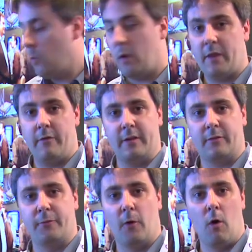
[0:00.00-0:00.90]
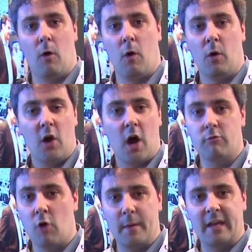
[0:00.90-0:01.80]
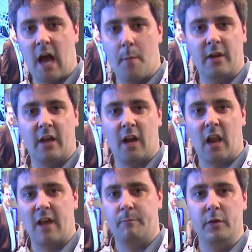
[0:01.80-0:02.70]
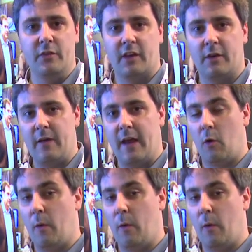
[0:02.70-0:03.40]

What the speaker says: whether it's for a roaming camera at a live music event,